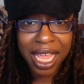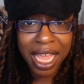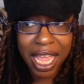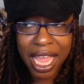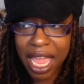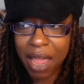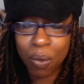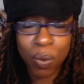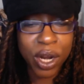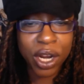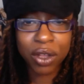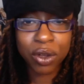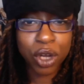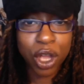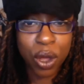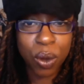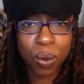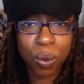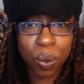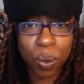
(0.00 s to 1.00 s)
and we don't
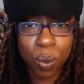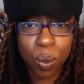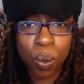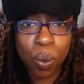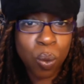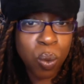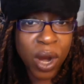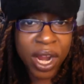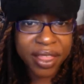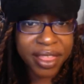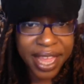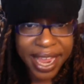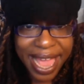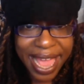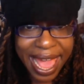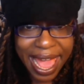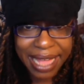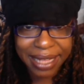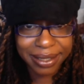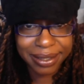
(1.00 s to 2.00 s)
know where
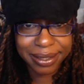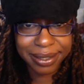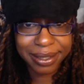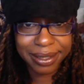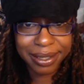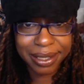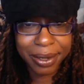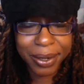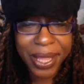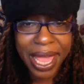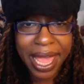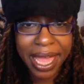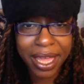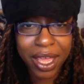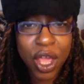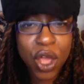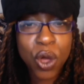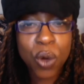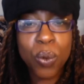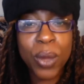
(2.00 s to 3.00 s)
they're at, okay?
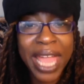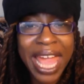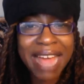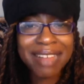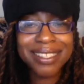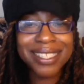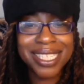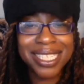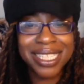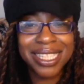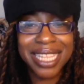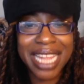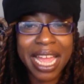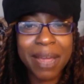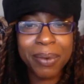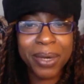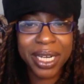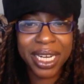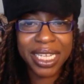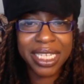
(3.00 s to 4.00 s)
We have
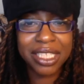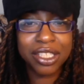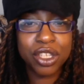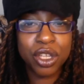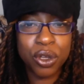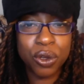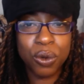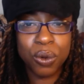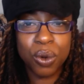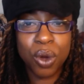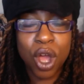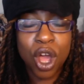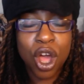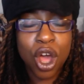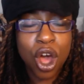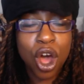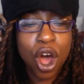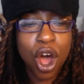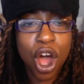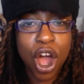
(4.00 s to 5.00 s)
celebrities who
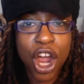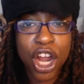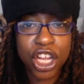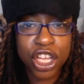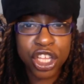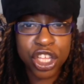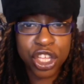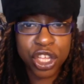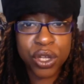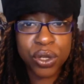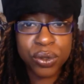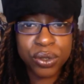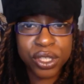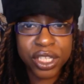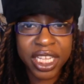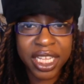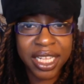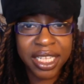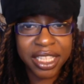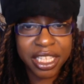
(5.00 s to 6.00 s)
are
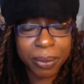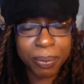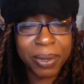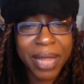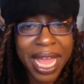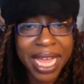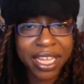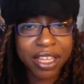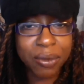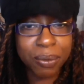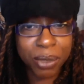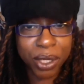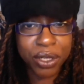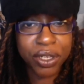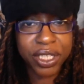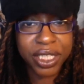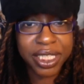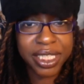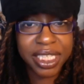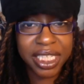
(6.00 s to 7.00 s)
using the black
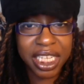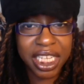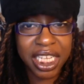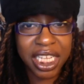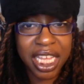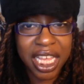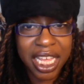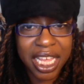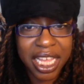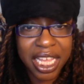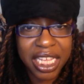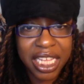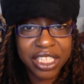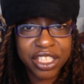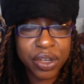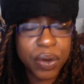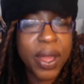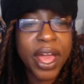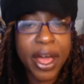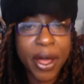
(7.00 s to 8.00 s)
community
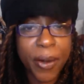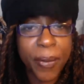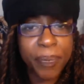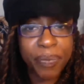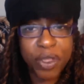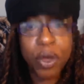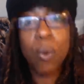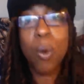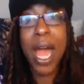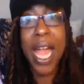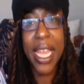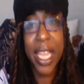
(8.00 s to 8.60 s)
to help the white